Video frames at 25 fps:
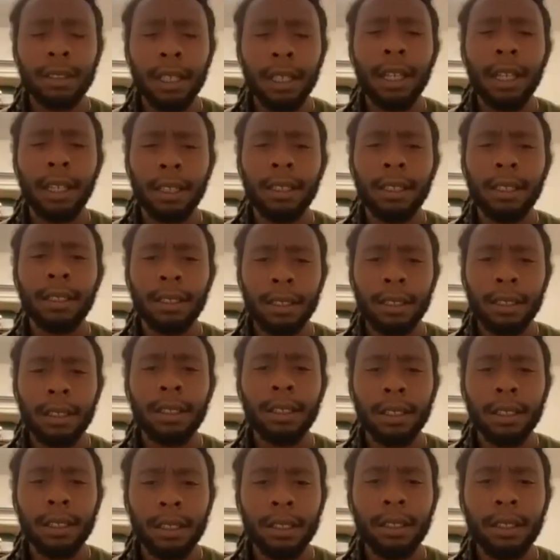this
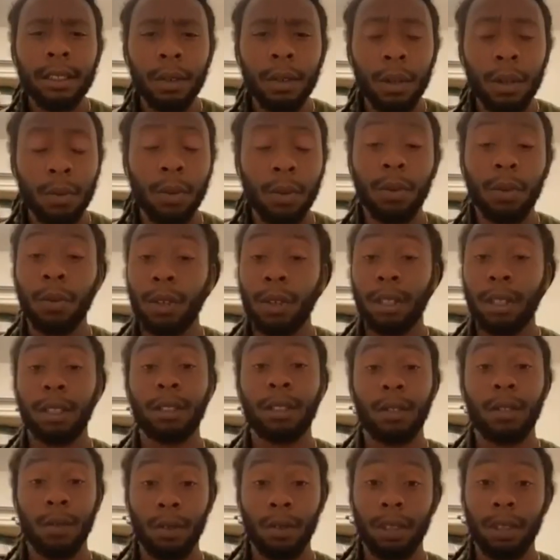Shine like in
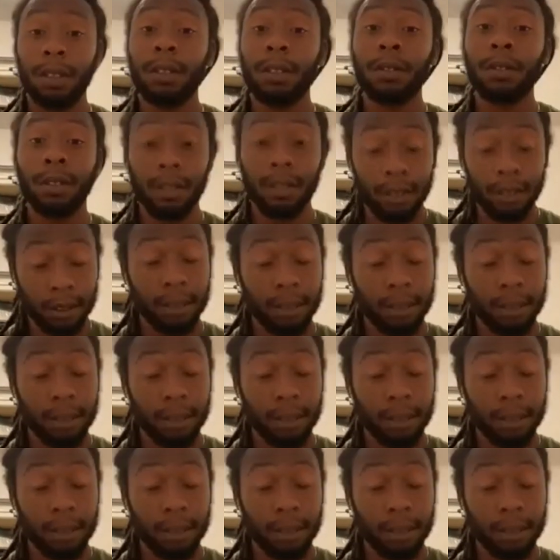Belize, like, like